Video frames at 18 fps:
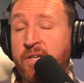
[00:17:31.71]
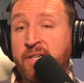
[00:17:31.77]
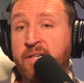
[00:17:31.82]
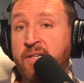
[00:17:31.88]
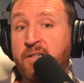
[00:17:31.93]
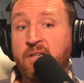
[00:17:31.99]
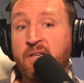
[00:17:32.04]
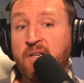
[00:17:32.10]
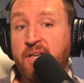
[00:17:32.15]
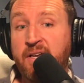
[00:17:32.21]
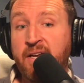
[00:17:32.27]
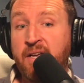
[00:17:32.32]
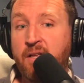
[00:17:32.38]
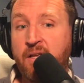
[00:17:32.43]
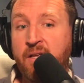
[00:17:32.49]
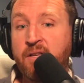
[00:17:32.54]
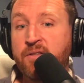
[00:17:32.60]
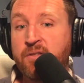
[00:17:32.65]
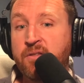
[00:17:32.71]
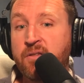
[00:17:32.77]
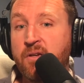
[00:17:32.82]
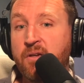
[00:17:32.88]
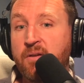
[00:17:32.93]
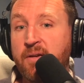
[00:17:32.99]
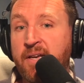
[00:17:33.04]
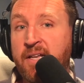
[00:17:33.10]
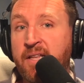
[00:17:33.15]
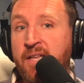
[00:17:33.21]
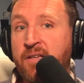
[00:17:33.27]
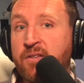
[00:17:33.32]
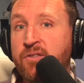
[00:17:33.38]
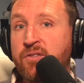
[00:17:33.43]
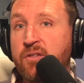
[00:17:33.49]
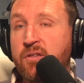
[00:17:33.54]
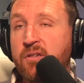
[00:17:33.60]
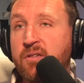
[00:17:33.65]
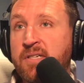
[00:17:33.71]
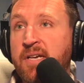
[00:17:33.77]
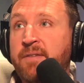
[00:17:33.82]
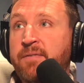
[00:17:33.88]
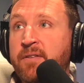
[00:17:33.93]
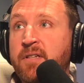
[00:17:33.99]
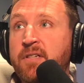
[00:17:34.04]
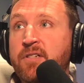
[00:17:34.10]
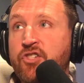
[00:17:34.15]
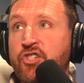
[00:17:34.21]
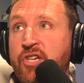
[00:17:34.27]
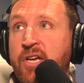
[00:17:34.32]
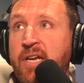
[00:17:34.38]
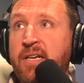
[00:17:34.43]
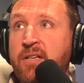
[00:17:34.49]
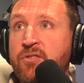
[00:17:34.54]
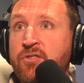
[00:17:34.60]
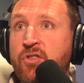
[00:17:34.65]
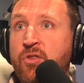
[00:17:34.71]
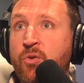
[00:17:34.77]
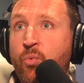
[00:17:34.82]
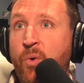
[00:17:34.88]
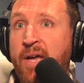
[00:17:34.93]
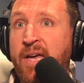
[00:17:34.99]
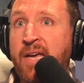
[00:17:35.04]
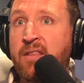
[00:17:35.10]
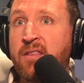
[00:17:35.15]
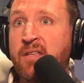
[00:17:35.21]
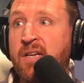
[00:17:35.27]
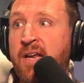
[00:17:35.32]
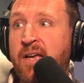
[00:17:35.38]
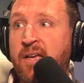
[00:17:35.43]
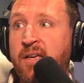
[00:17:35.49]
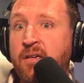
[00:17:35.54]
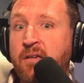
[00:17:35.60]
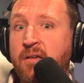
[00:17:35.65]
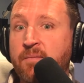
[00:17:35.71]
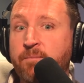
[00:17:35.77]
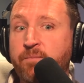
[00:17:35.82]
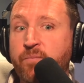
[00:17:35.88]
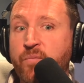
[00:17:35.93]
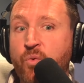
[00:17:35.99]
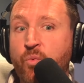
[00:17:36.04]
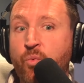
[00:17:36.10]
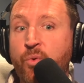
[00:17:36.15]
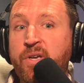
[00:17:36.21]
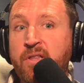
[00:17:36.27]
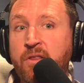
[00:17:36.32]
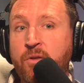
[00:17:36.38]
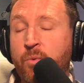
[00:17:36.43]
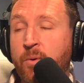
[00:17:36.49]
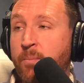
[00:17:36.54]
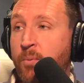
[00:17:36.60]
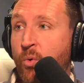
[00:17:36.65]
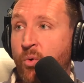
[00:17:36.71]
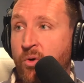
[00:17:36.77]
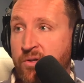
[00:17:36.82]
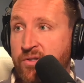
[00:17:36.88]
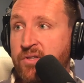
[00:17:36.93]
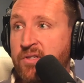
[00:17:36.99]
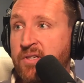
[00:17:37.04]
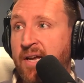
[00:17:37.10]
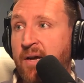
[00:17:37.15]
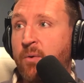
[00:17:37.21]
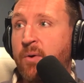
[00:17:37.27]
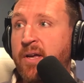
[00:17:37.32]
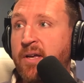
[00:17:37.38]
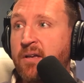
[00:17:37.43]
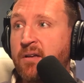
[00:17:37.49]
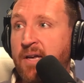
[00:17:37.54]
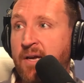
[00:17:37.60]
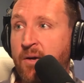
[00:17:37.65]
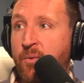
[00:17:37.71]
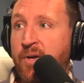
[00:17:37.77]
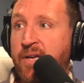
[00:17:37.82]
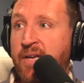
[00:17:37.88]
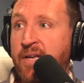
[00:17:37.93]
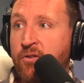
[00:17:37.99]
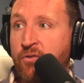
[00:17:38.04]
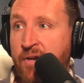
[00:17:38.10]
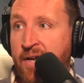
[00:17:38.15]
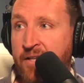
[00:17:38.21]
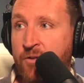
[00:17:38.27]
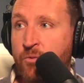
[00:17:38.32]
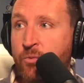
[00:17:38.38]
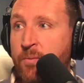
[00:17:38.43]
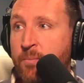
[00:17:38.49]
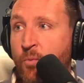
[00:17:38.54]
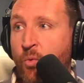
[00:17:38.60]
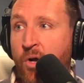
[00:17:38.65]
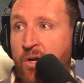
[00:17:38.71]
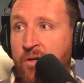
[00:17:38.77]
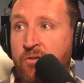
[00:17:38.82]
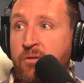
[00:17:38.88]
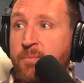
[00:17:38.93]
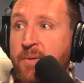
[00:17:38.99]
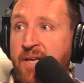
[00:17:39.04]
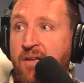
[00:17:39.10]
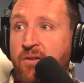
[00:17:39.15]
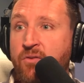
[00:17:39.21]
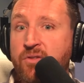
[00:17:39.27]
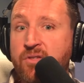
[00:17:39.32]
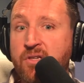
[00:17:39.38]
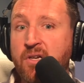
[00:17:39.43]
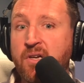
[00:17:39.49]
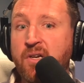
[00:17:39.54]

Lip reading: And it has definitely changed the way that I read the reports and how I interact with the water at my house.